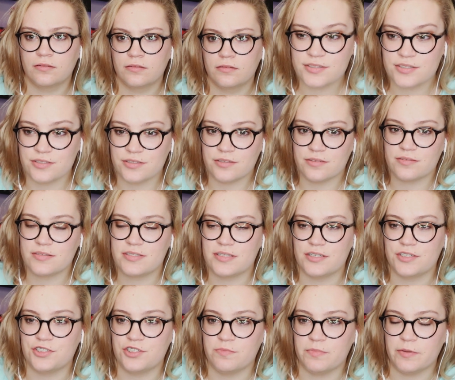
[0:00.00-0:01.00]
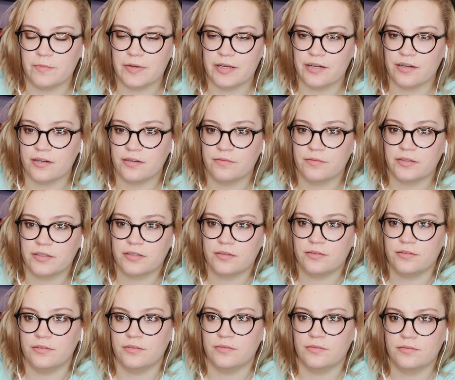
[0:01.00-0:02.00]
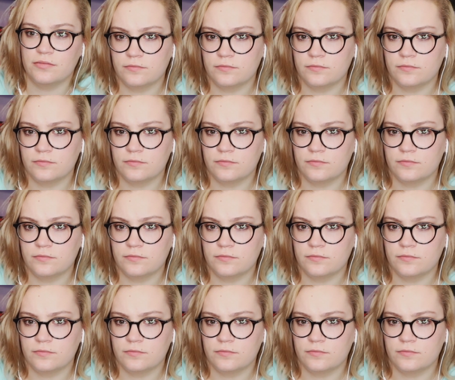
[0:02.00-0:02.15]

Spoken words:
So don't say she'd be better off without you.